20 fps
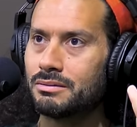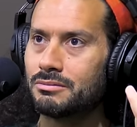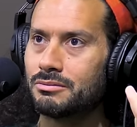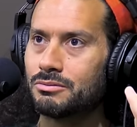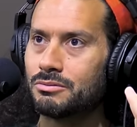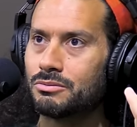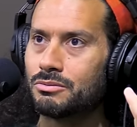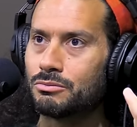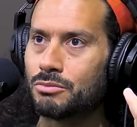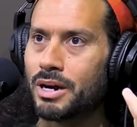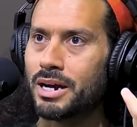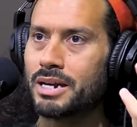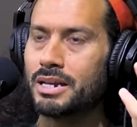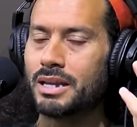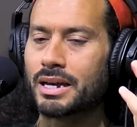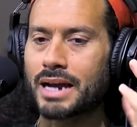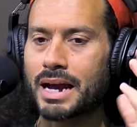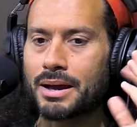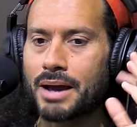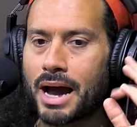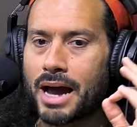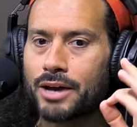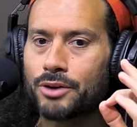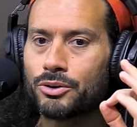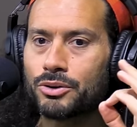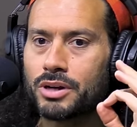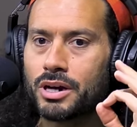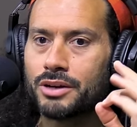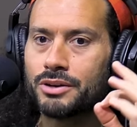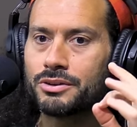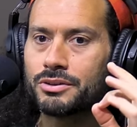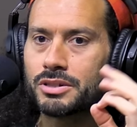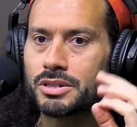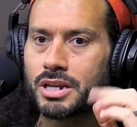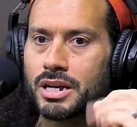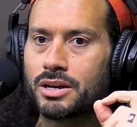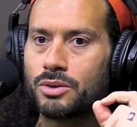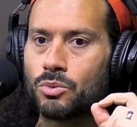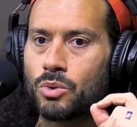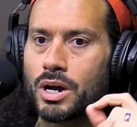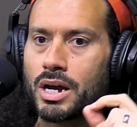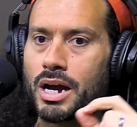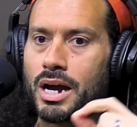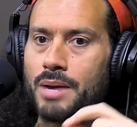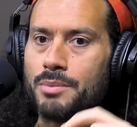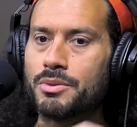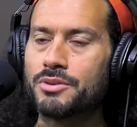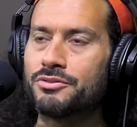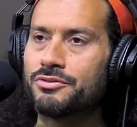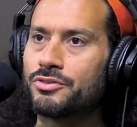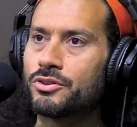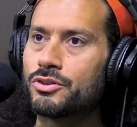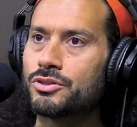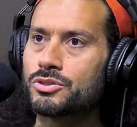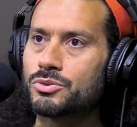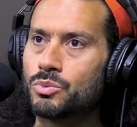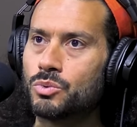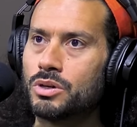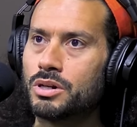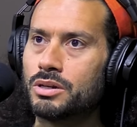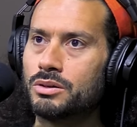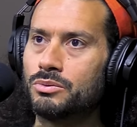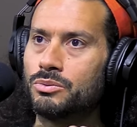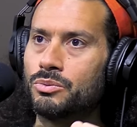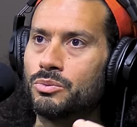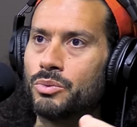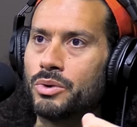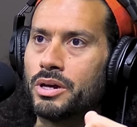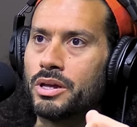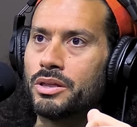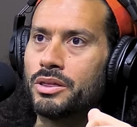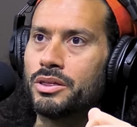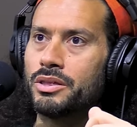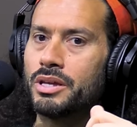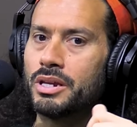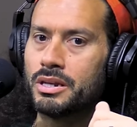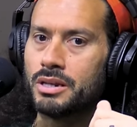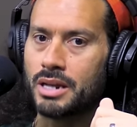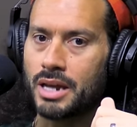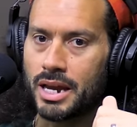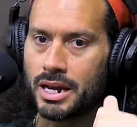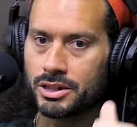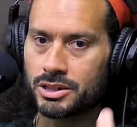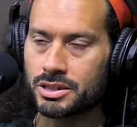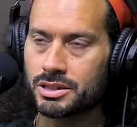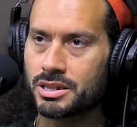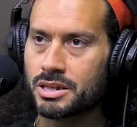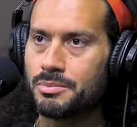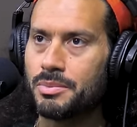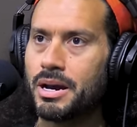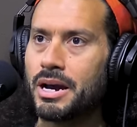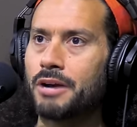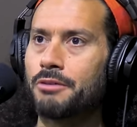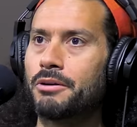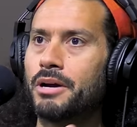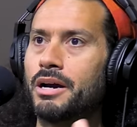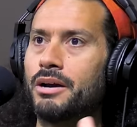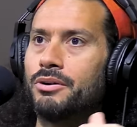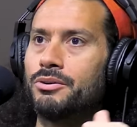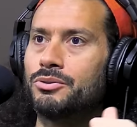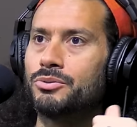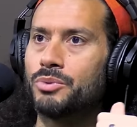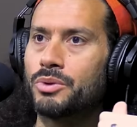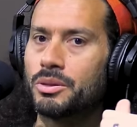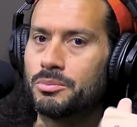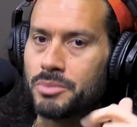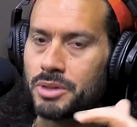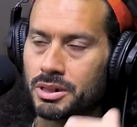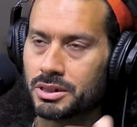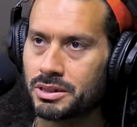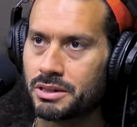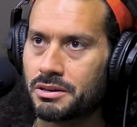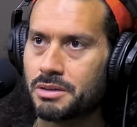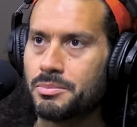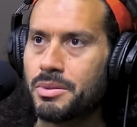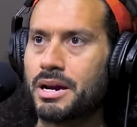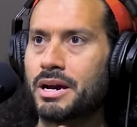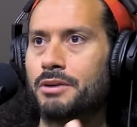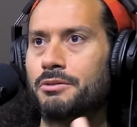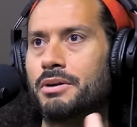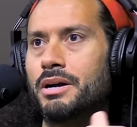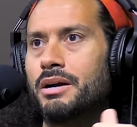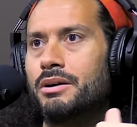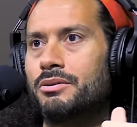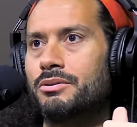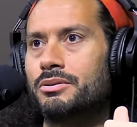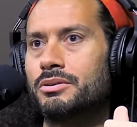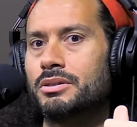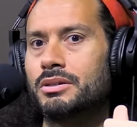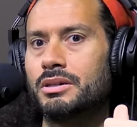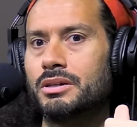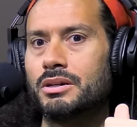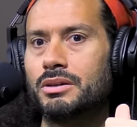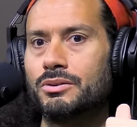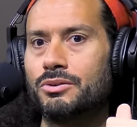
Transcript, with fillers: Yeah. Right. Like I, I don't understand why I'm the first one with an agency background, with a military background,